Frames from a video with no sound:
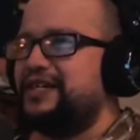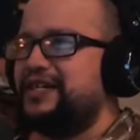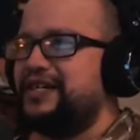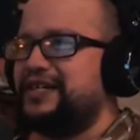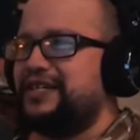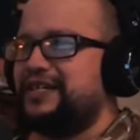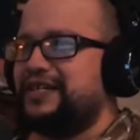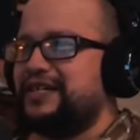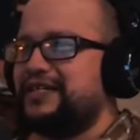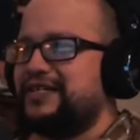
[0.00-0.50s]

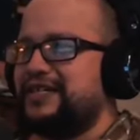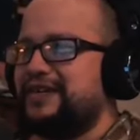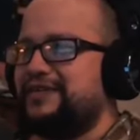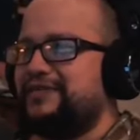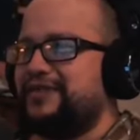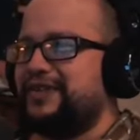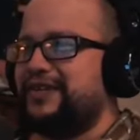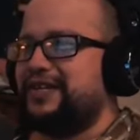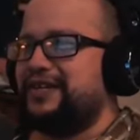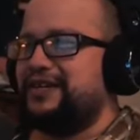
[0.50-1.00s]
It does have
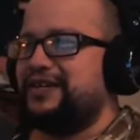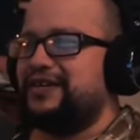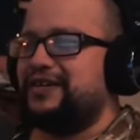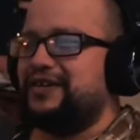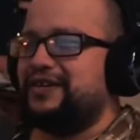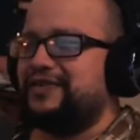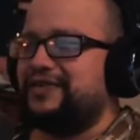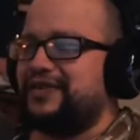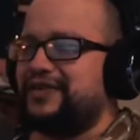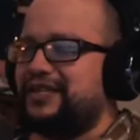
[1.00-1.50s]
a lot
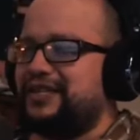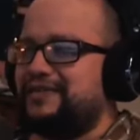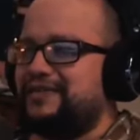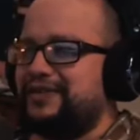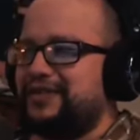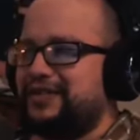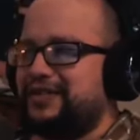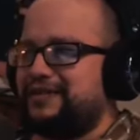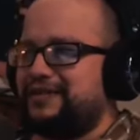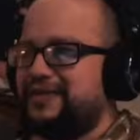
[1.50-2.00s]
of cumulative